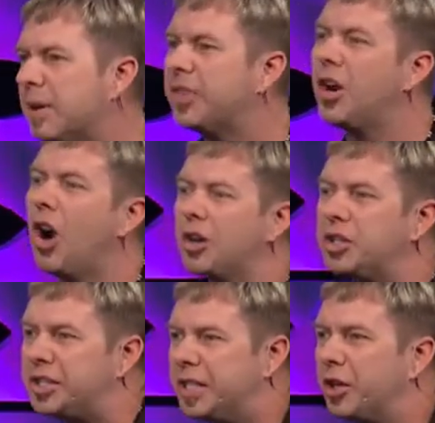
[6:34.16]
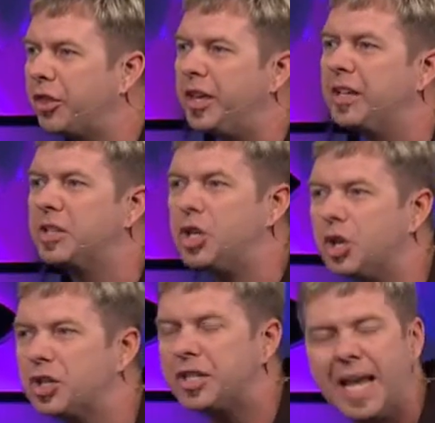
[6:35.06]
but there are still things
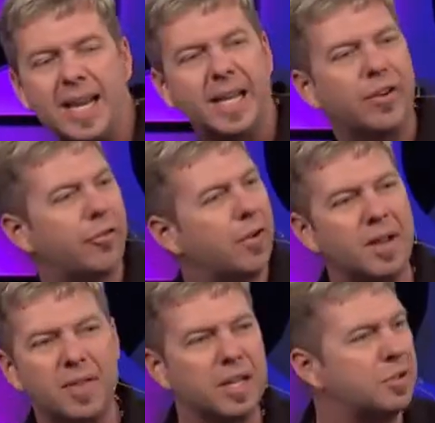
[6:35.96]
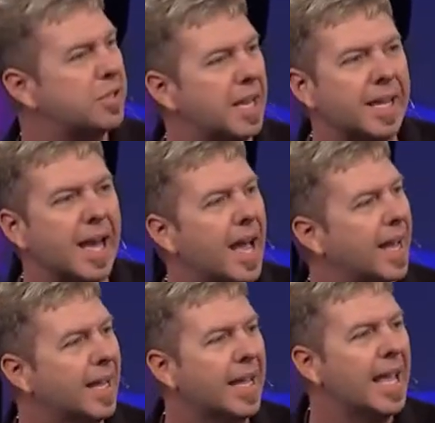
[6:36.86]
you're standing in front of that you say,
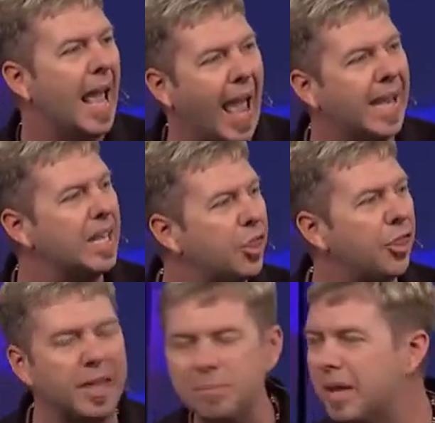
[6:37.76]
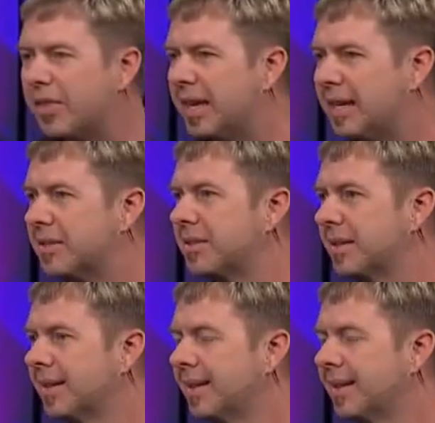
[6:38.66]
God, anything but these.